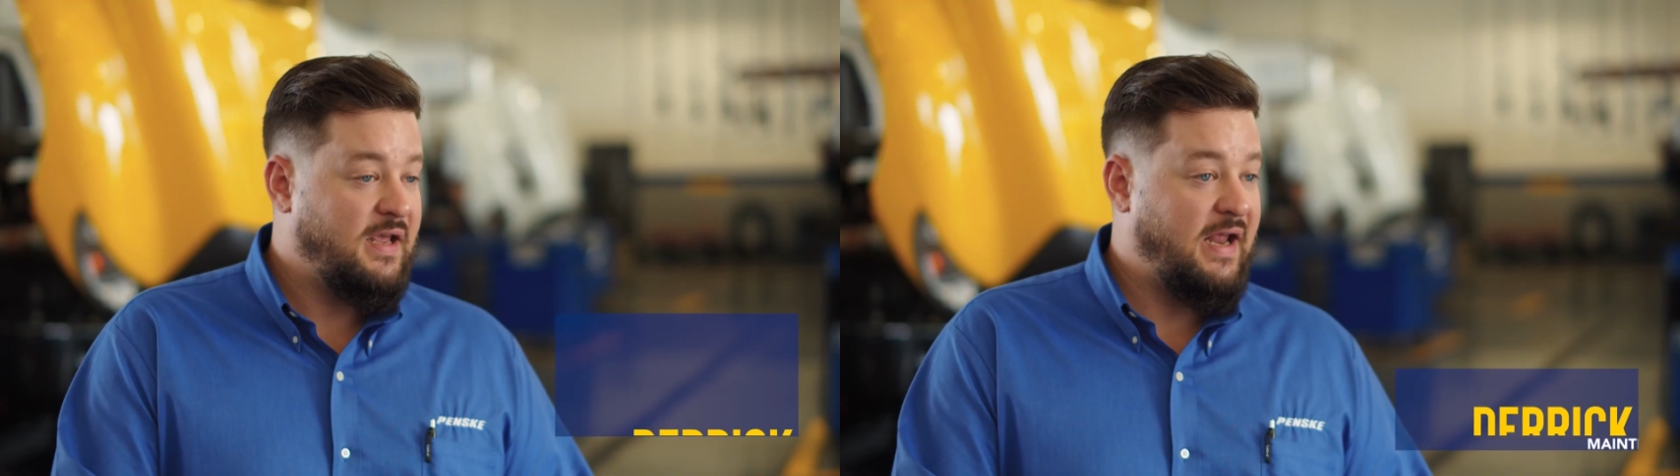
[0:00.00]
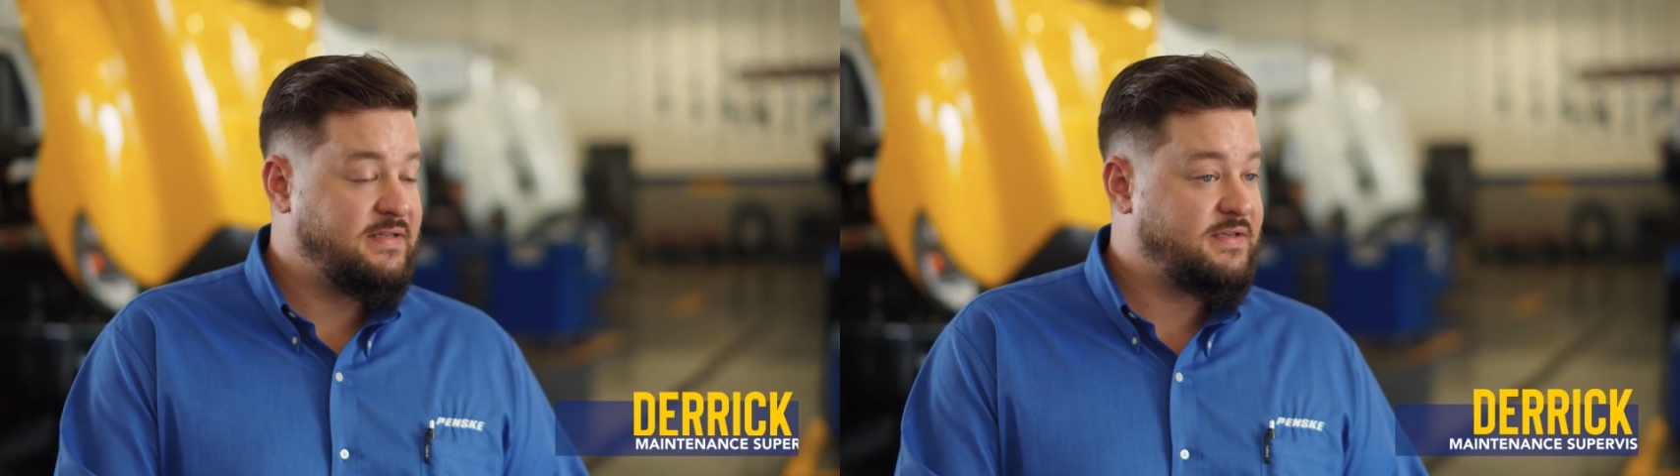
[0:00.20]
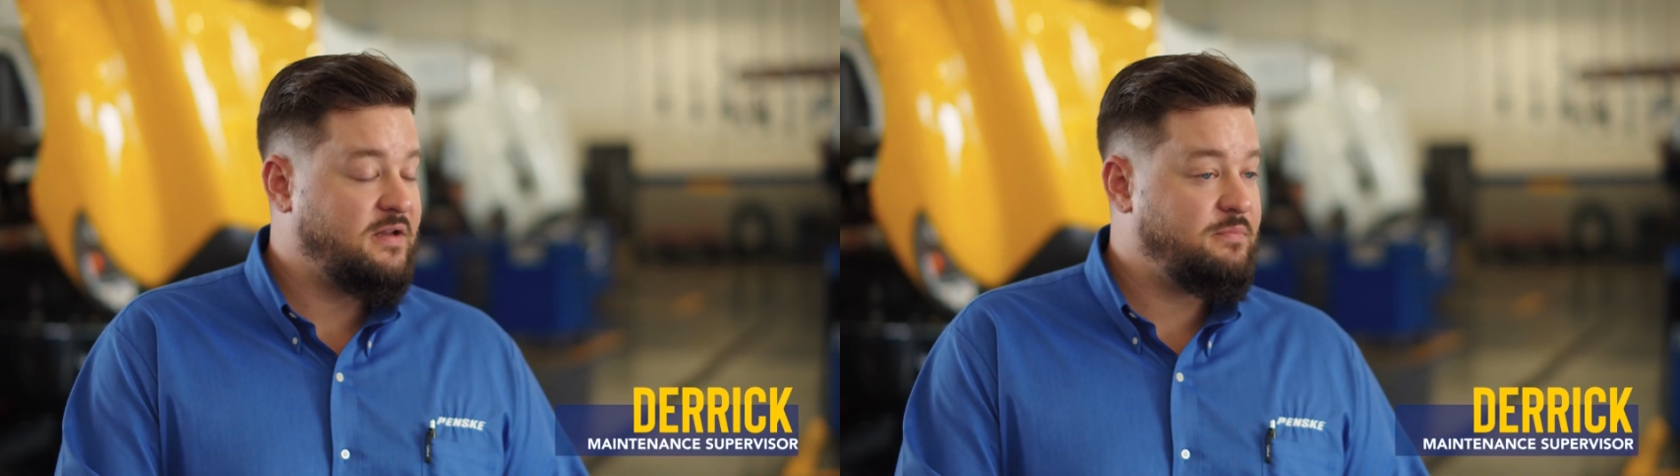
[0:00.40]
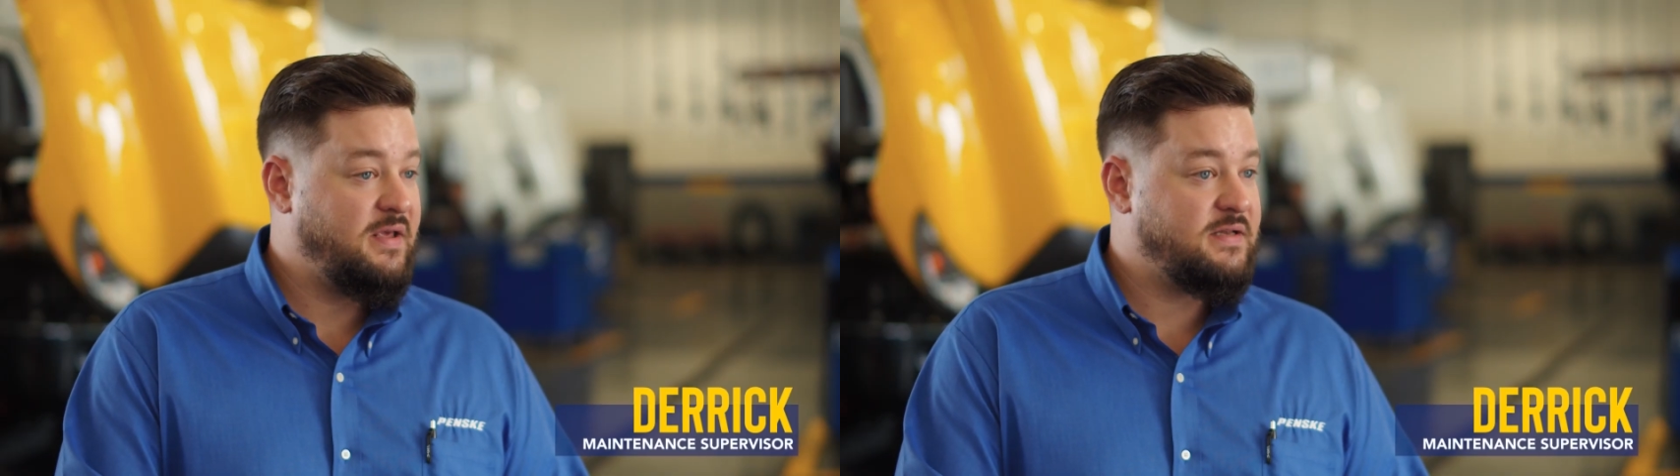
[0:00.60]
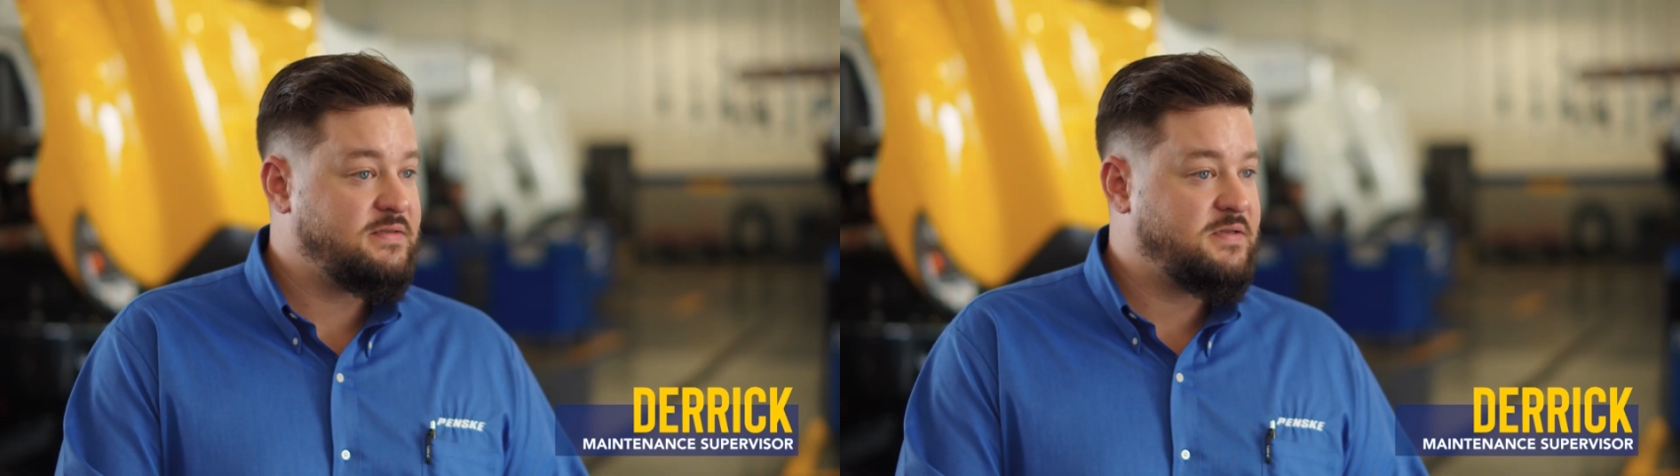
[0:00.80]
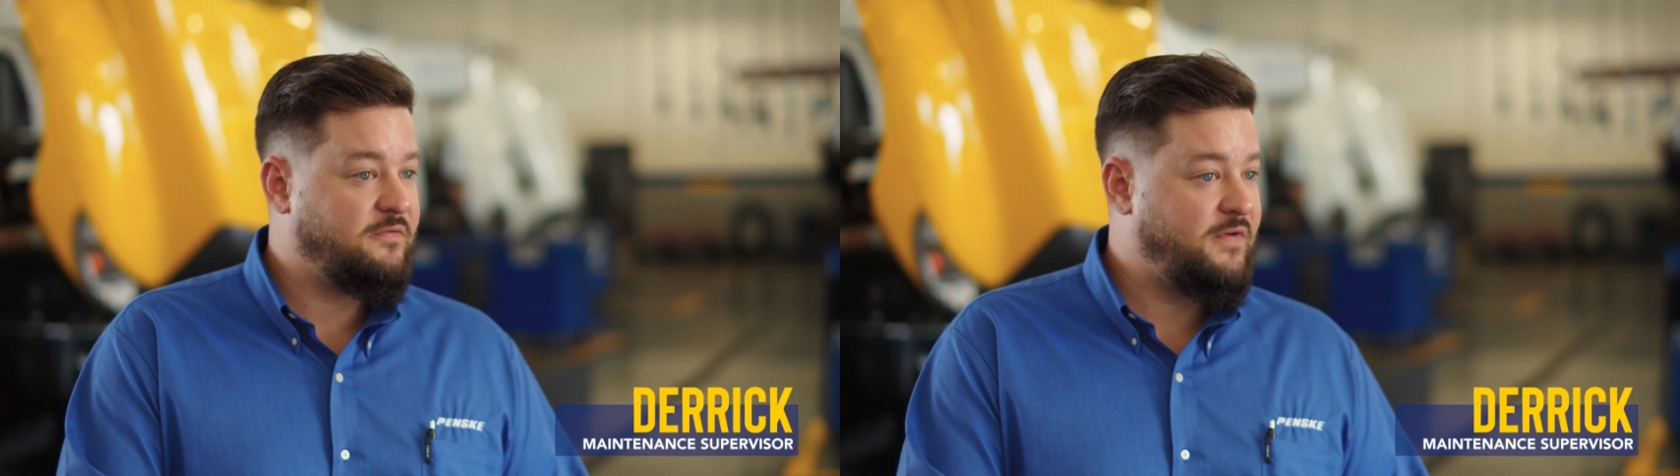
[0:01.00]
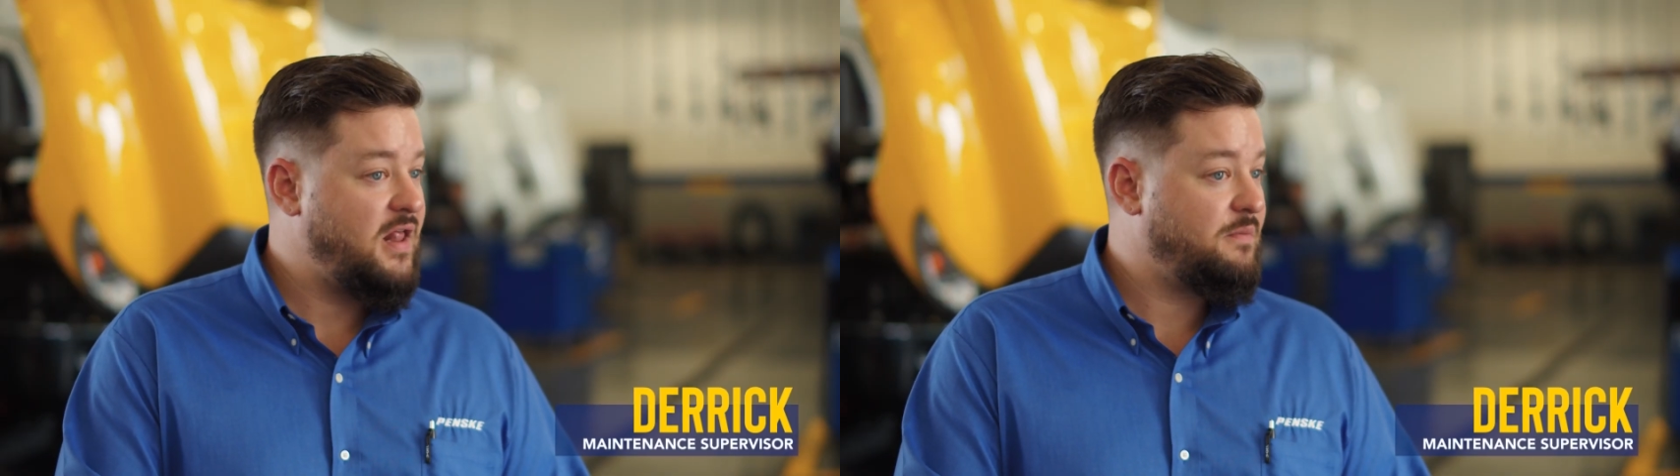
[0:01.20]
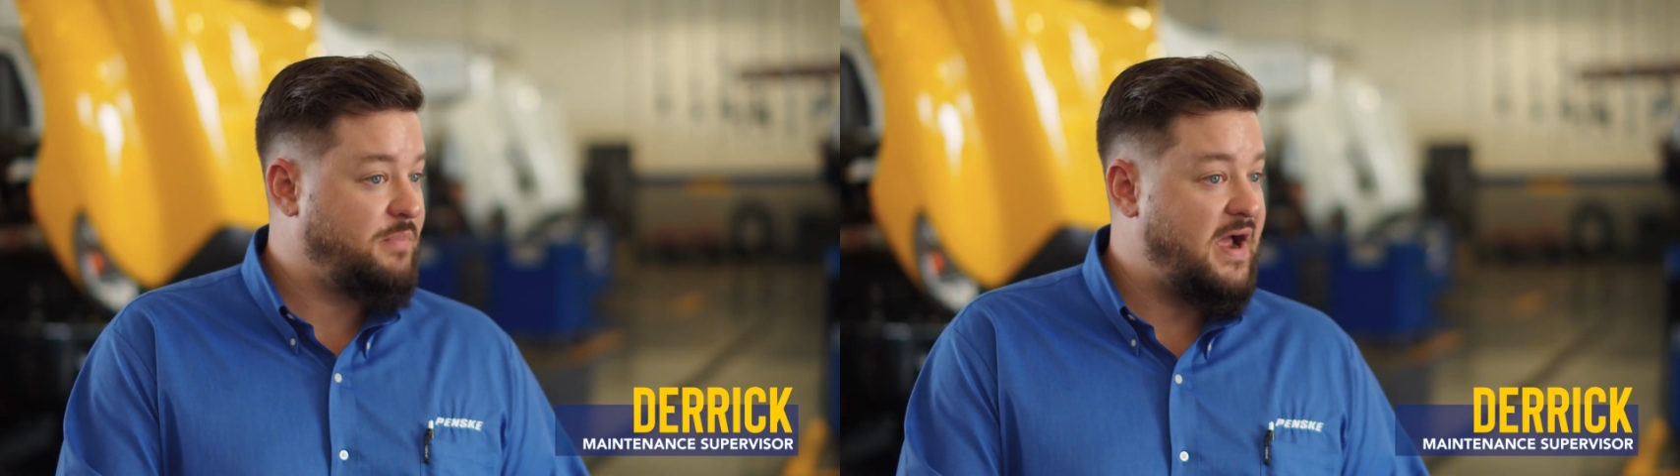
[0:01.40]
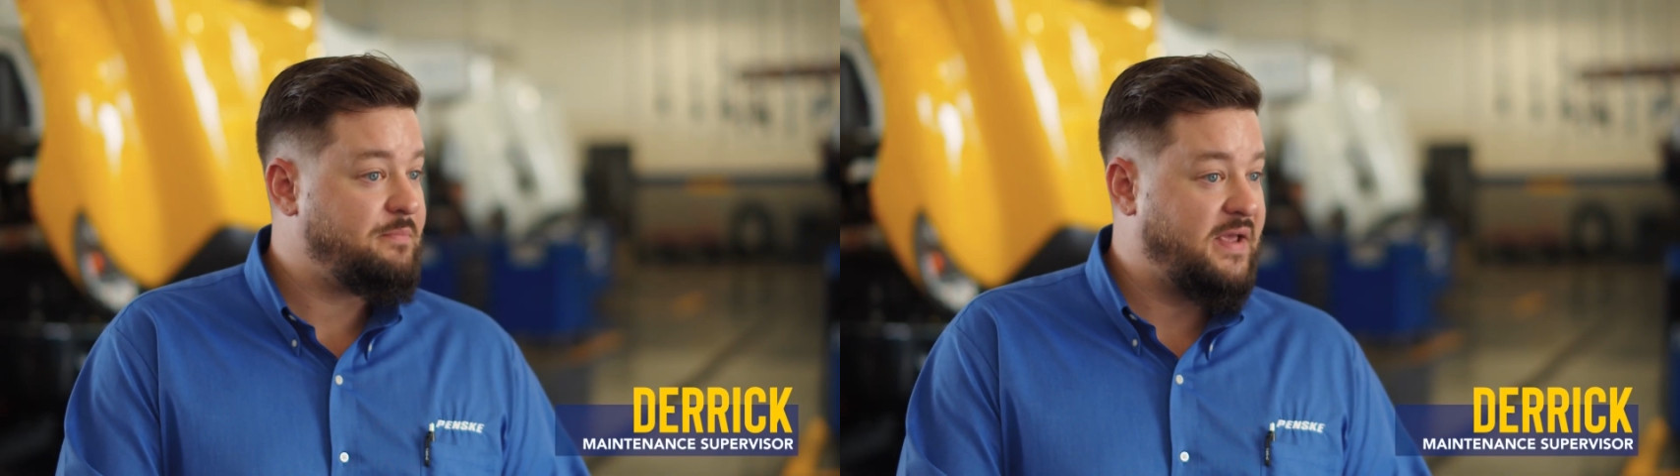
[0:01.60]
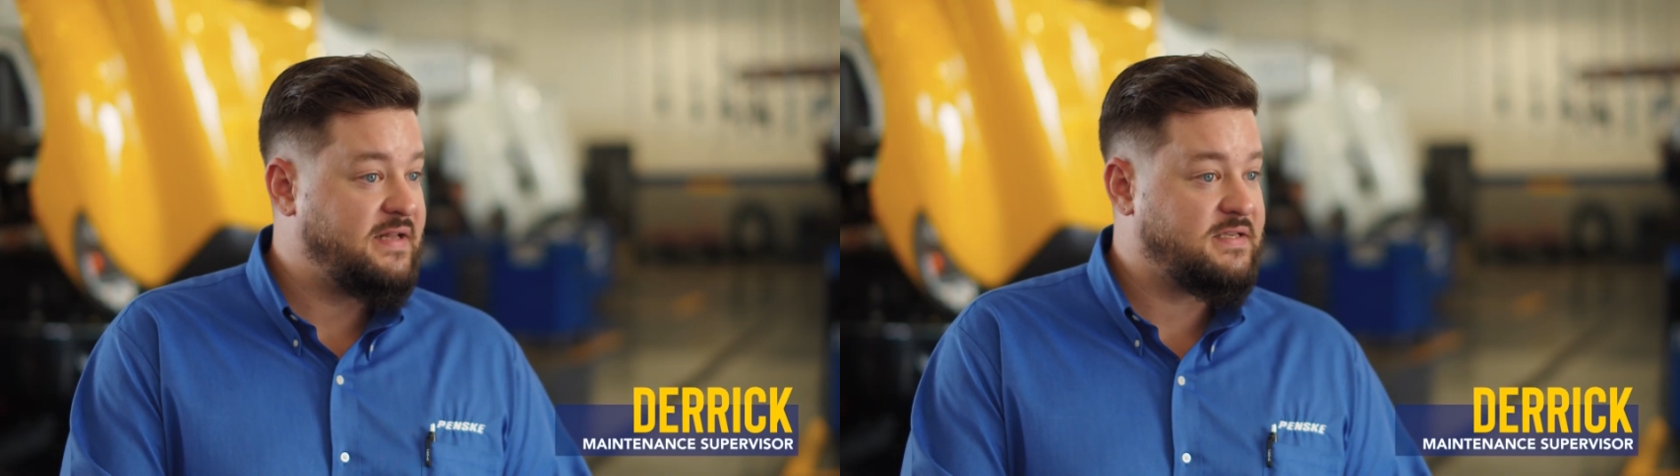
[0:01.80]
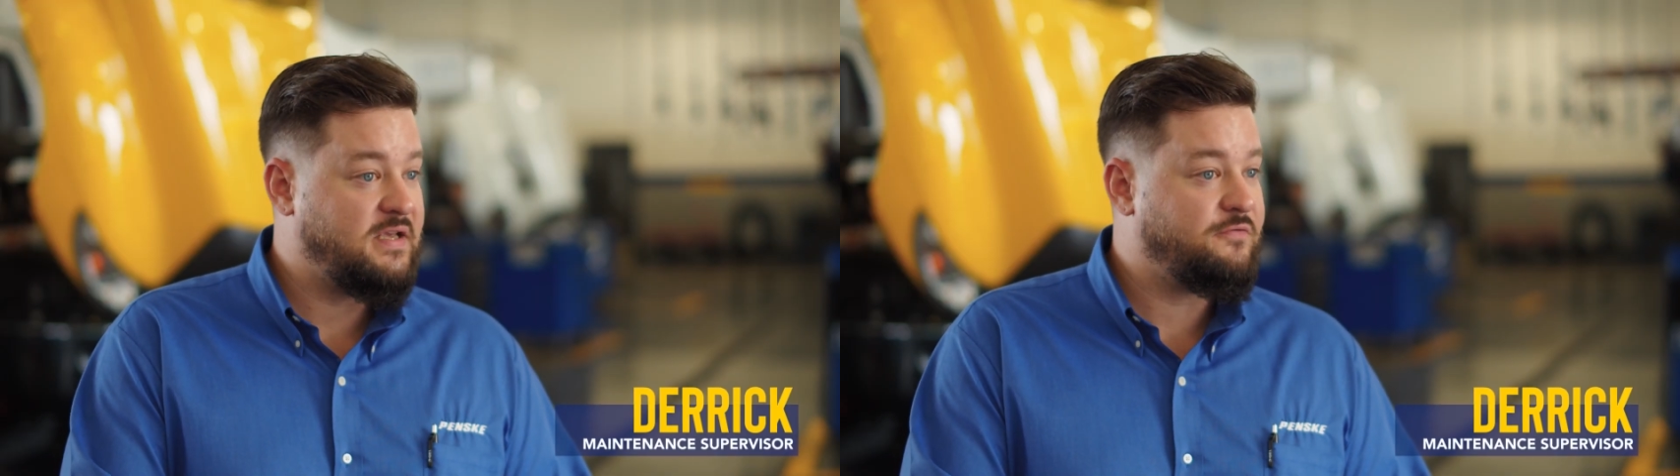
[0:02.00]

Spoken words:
and it's going to be developed by Penske